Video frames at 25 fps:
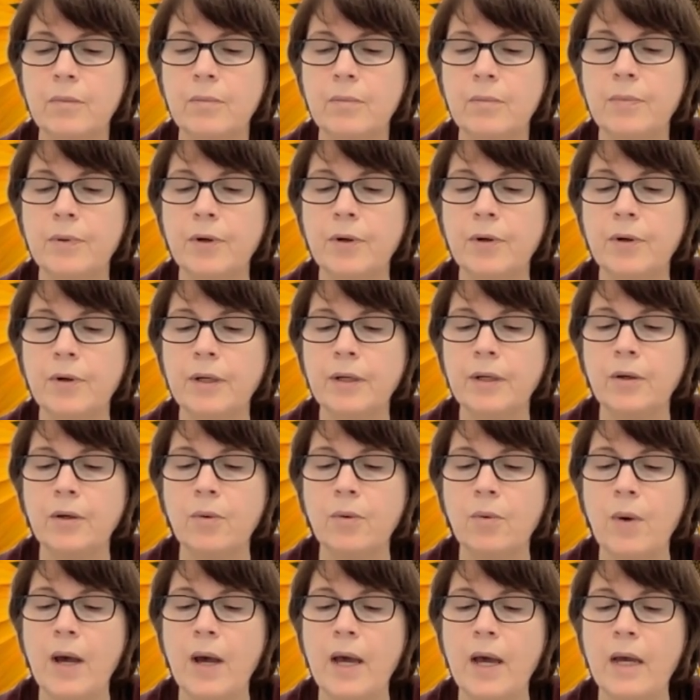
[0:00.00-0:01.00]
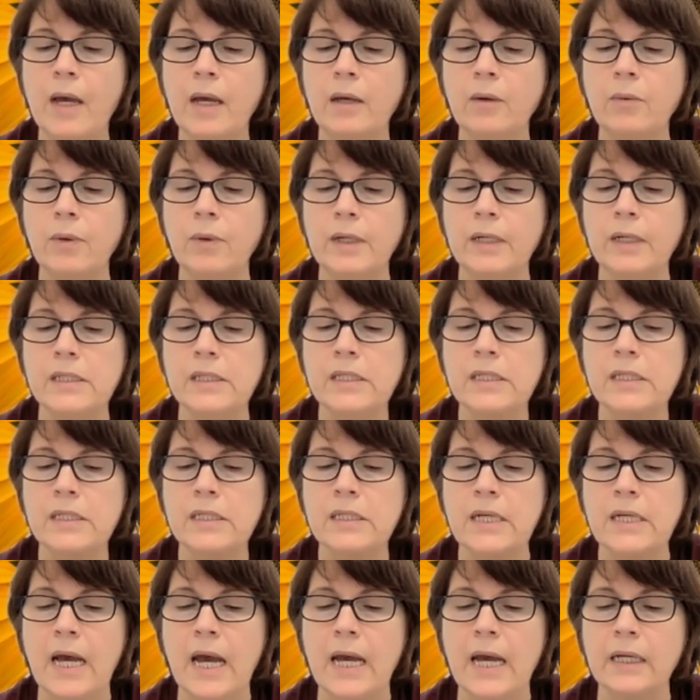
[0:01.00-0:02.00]
burning away what is
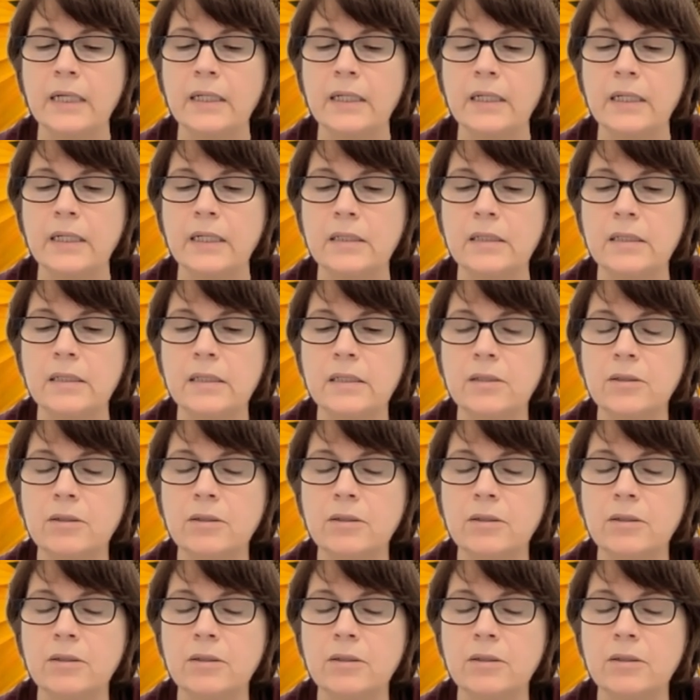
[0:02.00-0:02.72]
stagnant.